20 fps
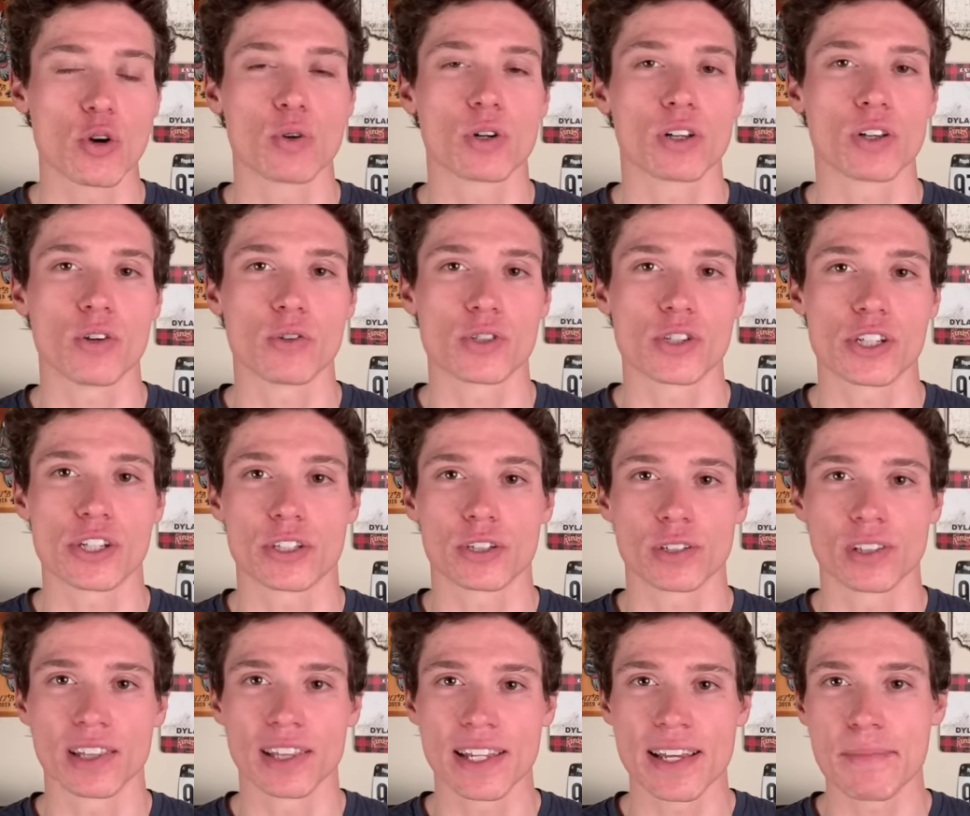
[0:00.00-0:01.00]
close to your
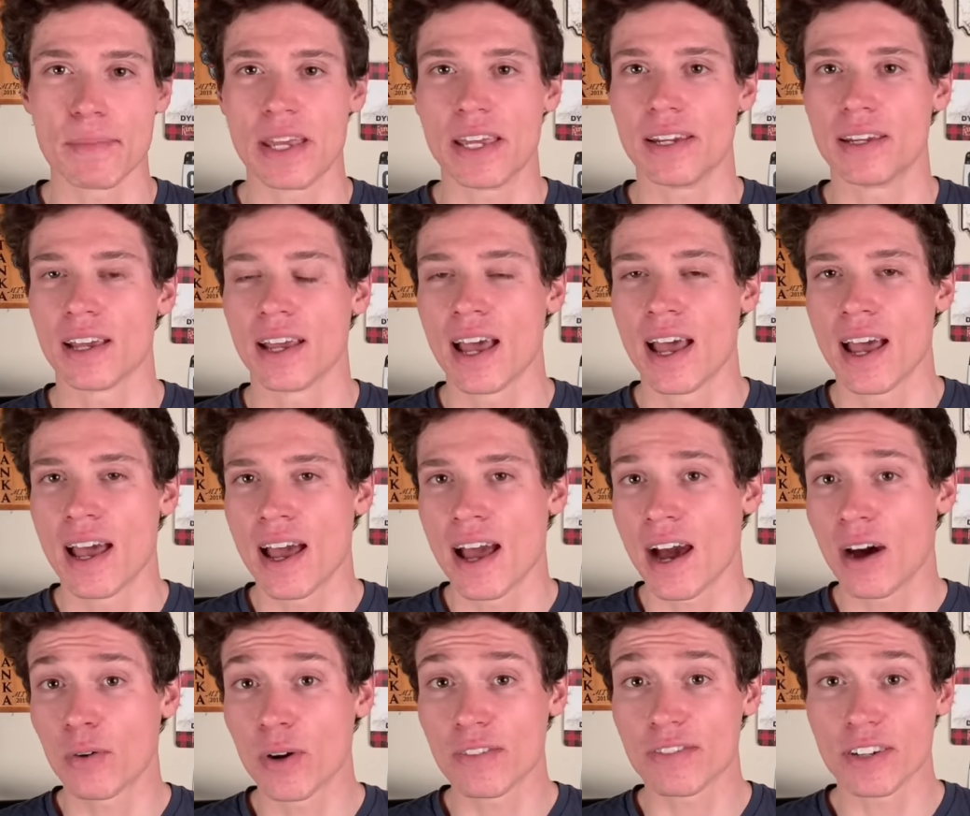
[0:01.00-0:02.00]
limit.
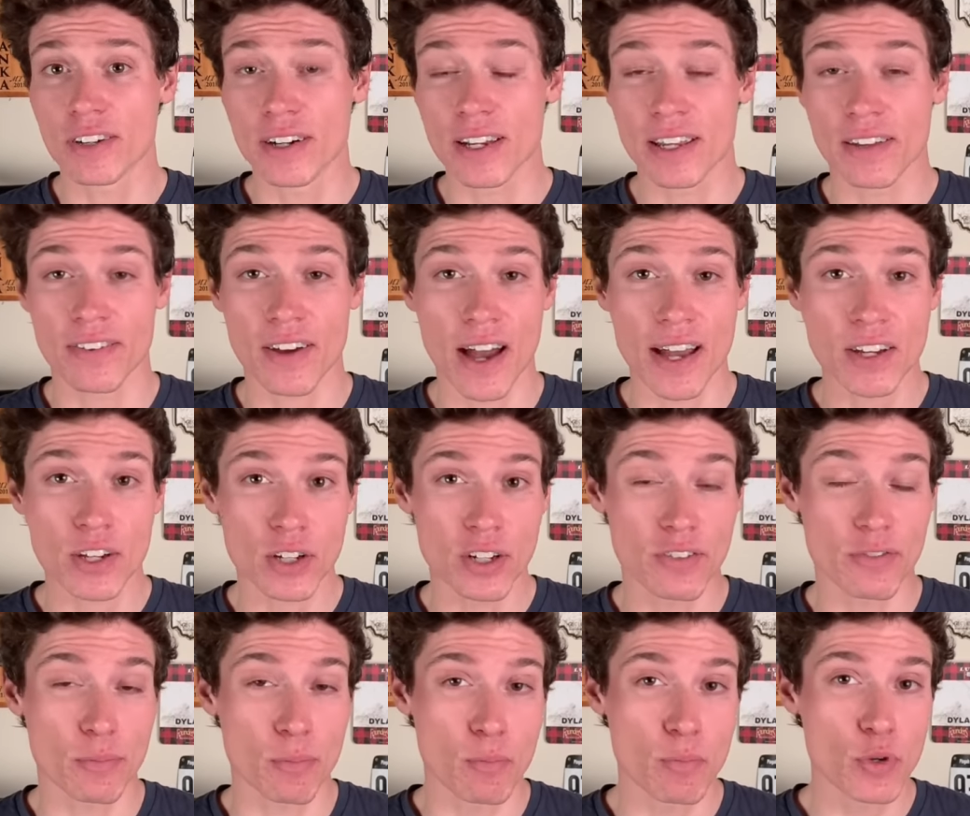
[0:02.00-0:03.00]
However, if I could
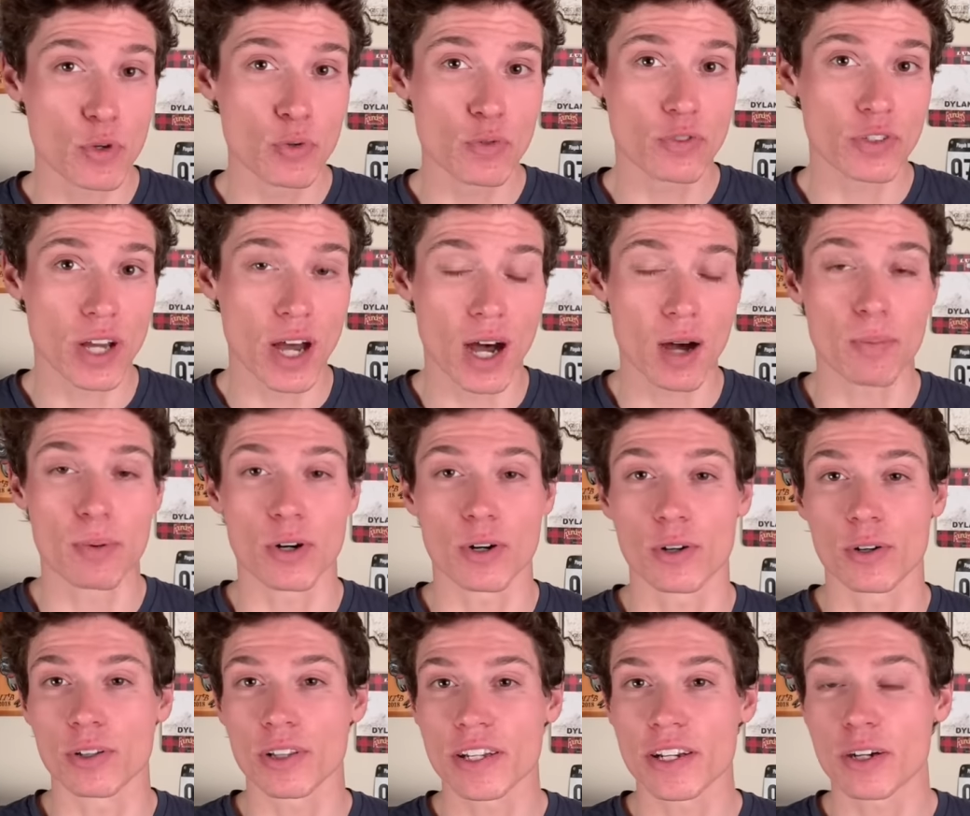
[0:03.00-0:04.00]
have moved up
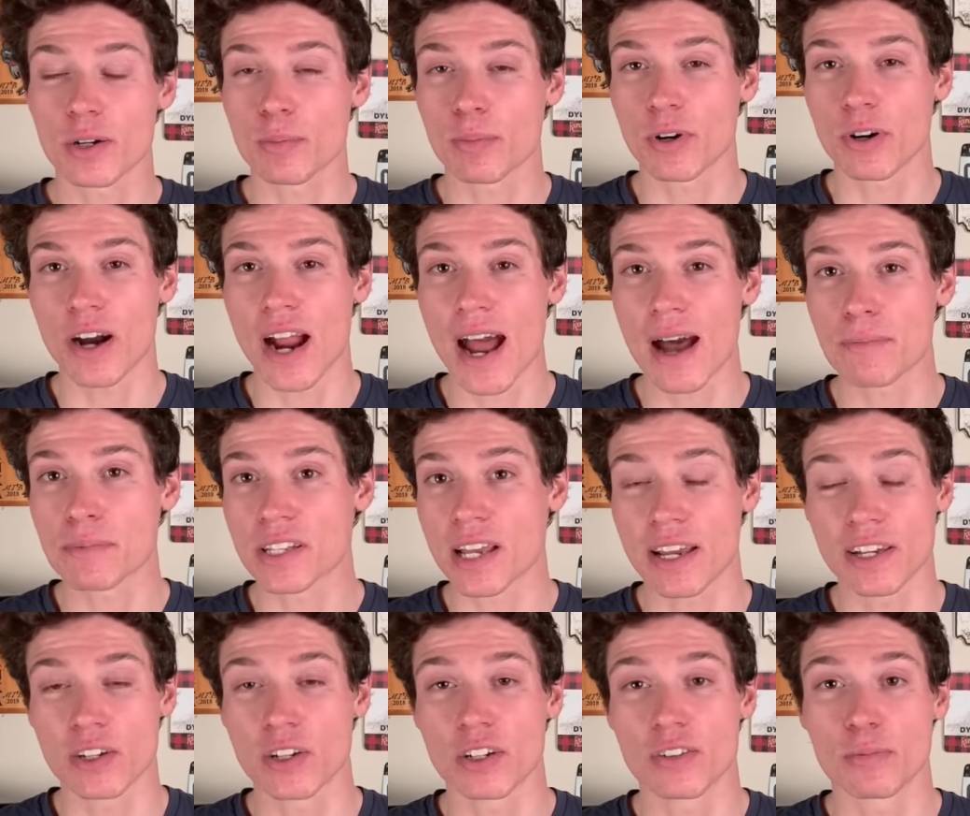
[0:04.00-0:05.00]
earlier, perhaps
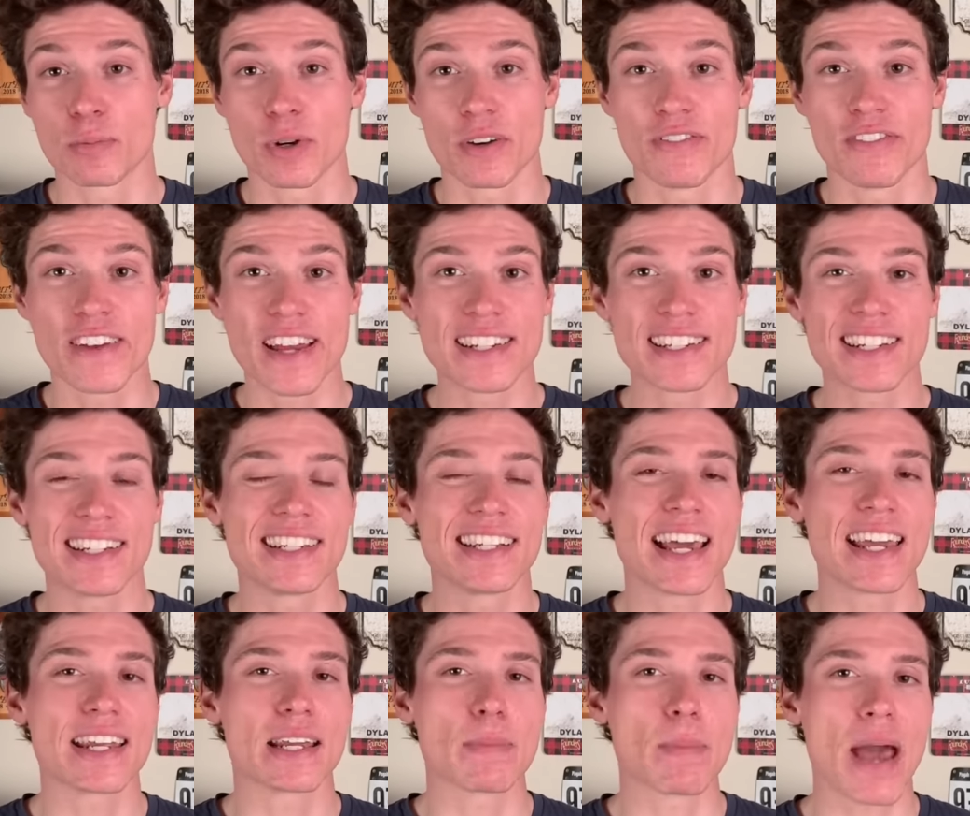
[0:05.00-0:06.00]
I could have prevented
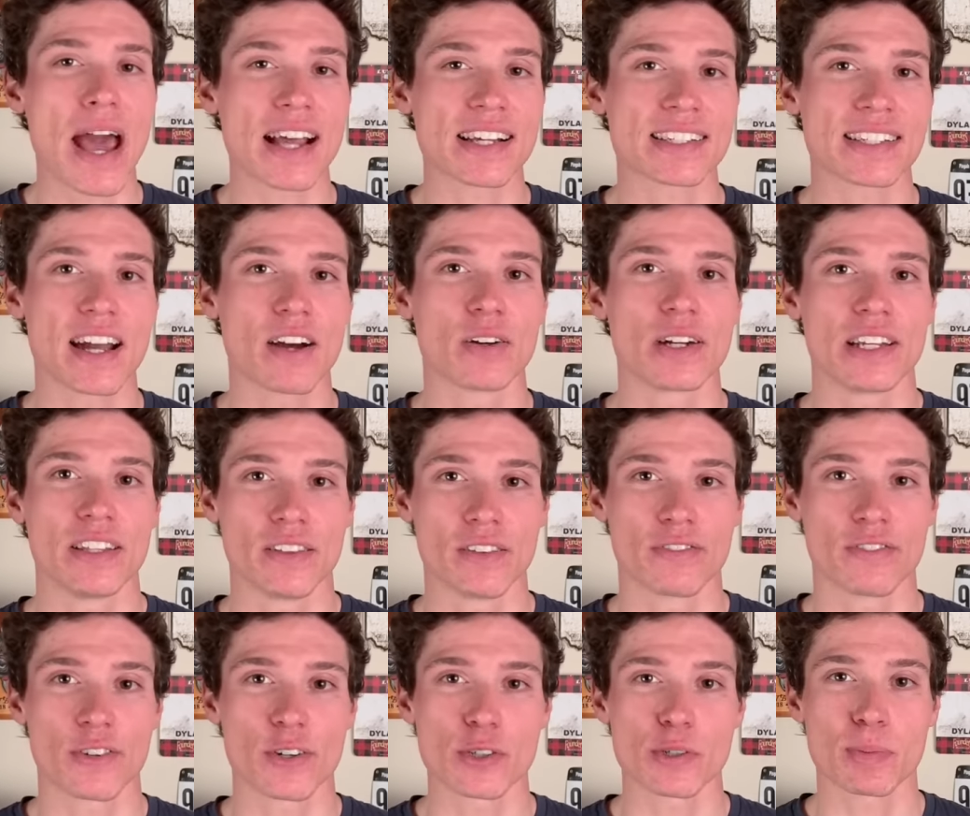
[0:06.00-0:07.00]
getting maxed out in the
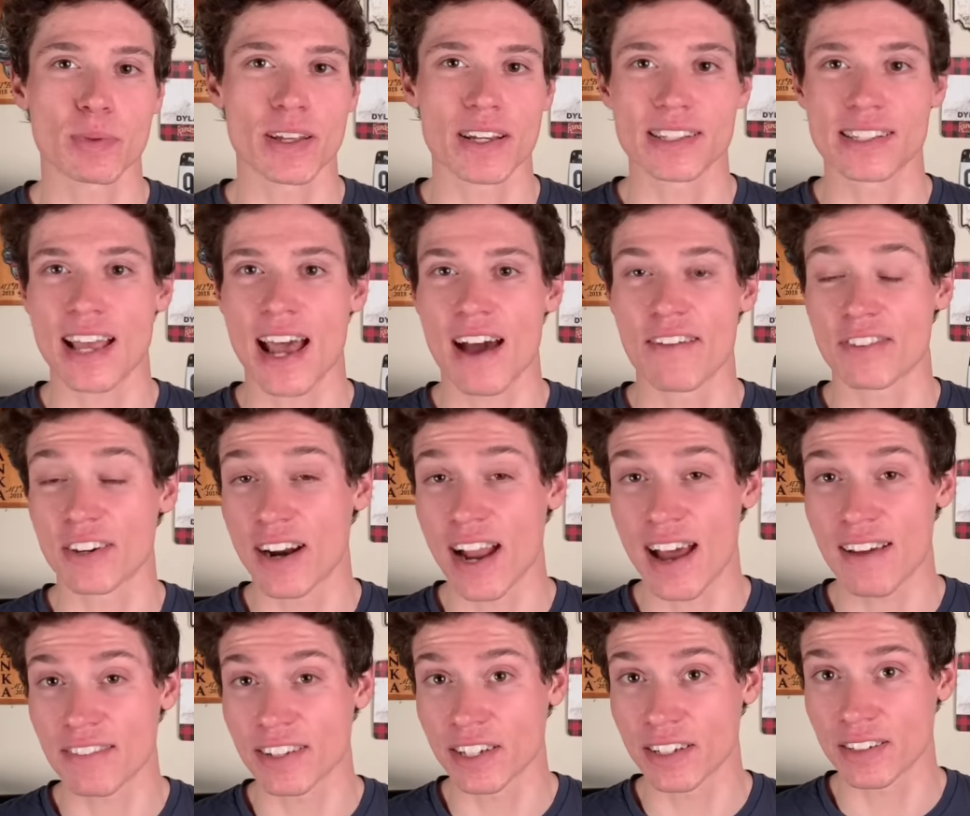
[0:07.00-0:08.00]
first place after
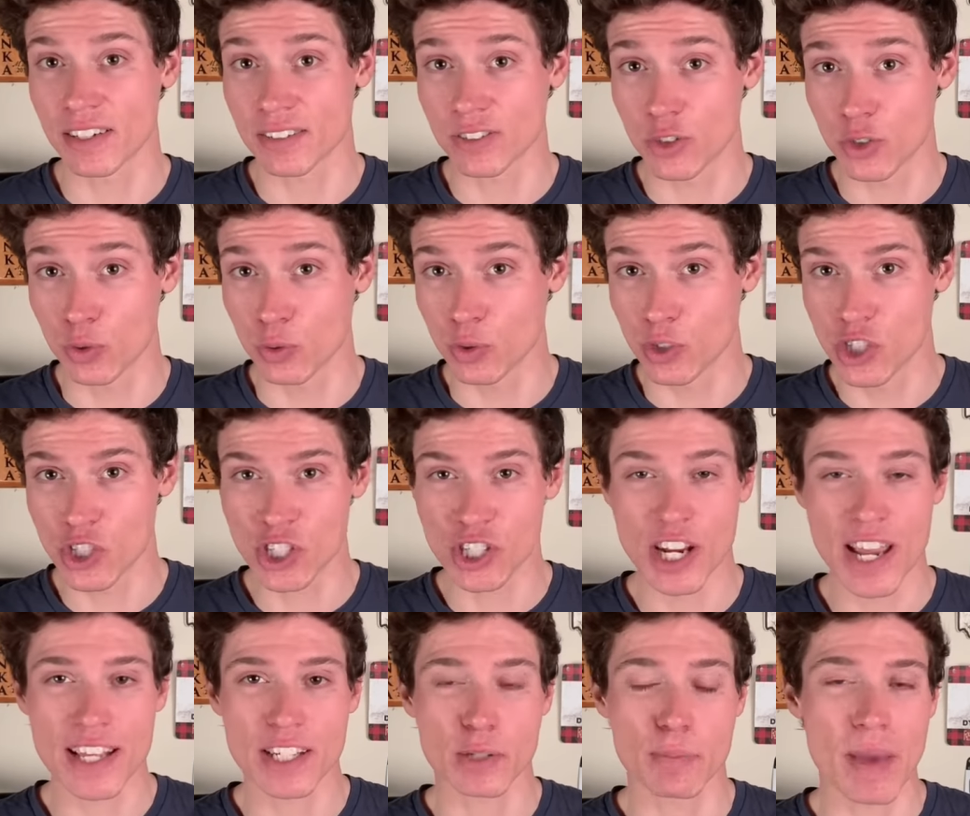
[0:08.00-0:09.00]
having to
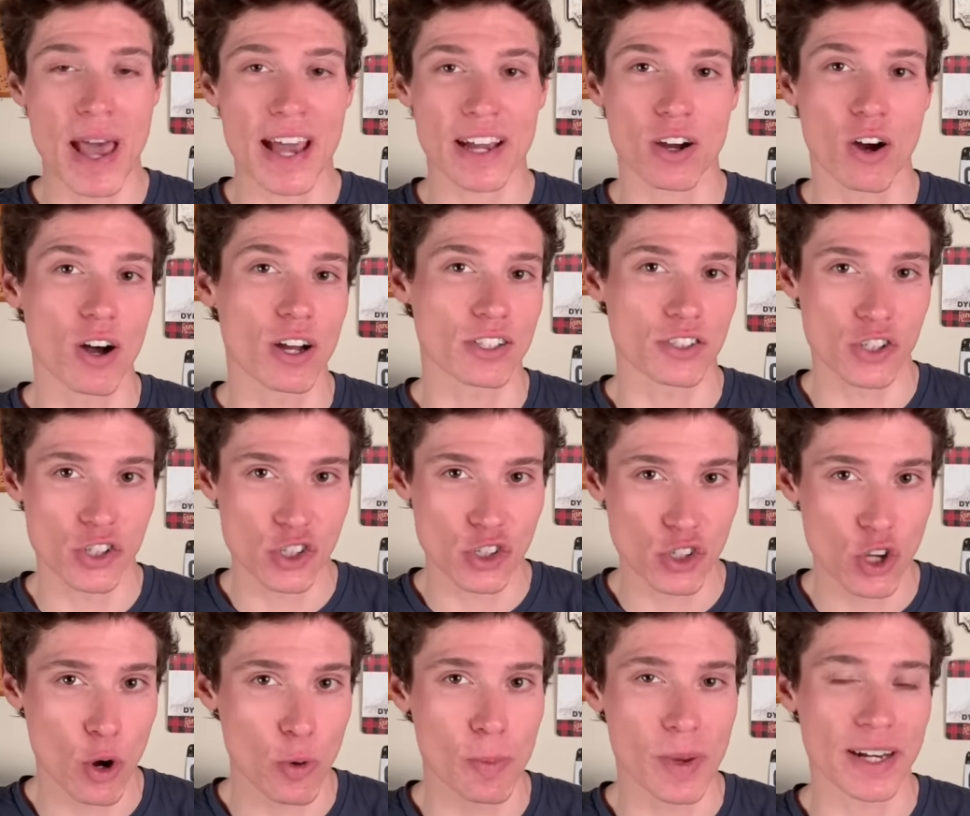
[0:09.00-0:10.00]
chase back on
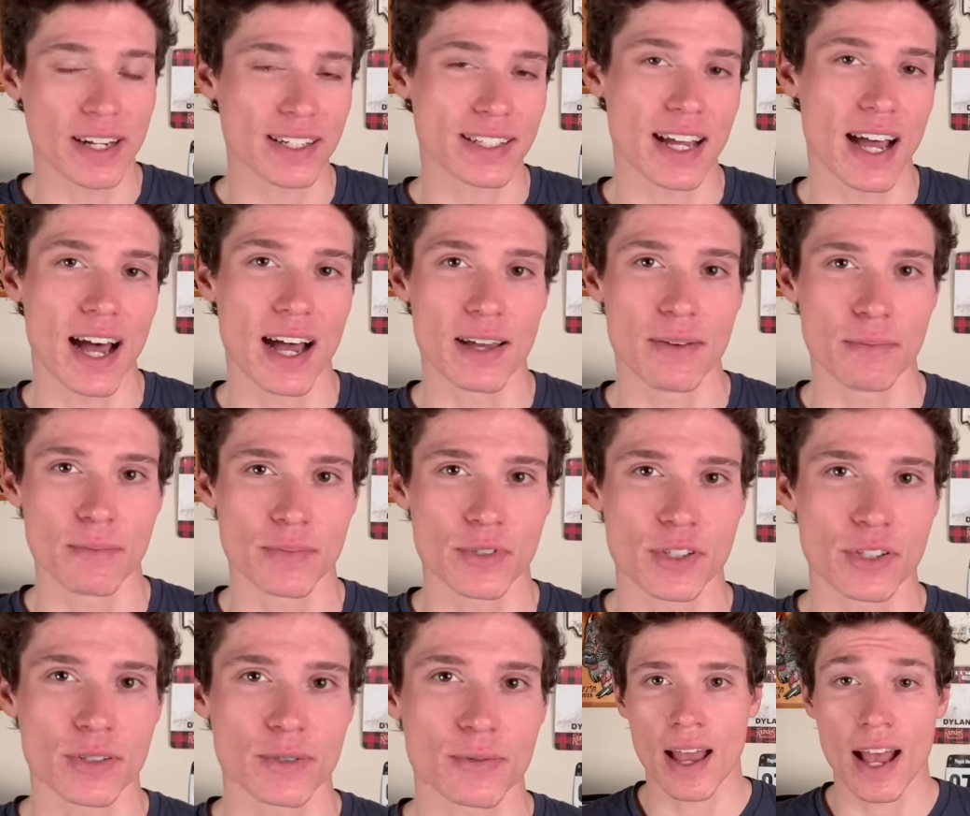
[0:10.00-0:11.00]
so many
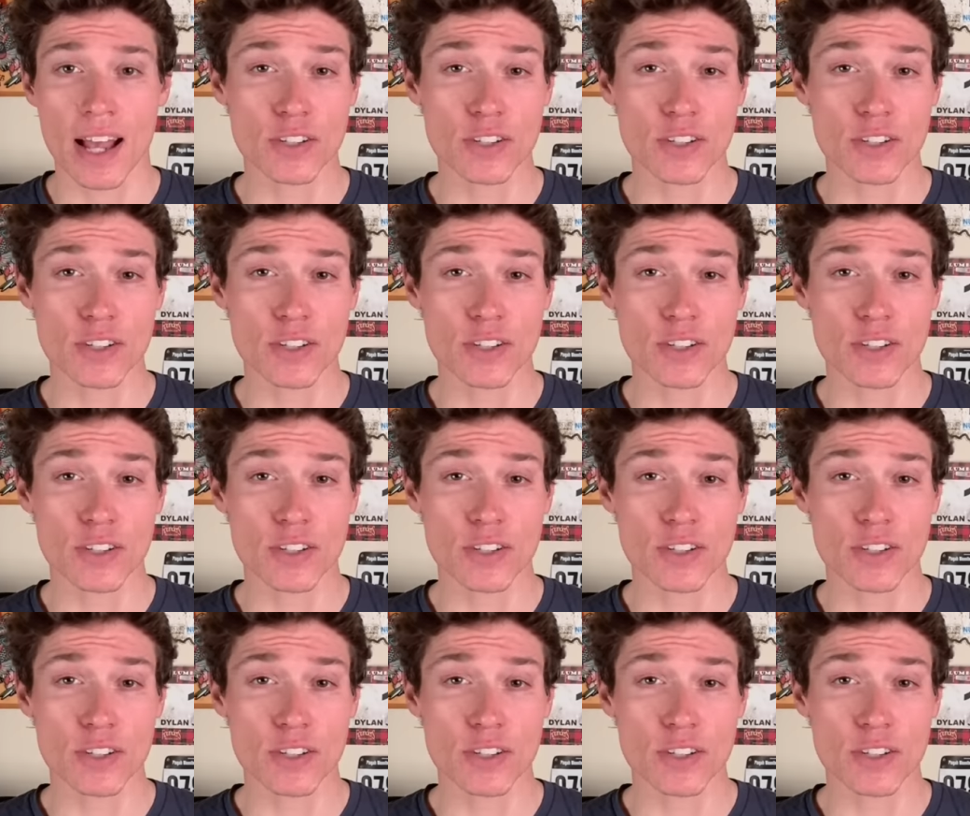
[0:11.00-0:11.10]
times.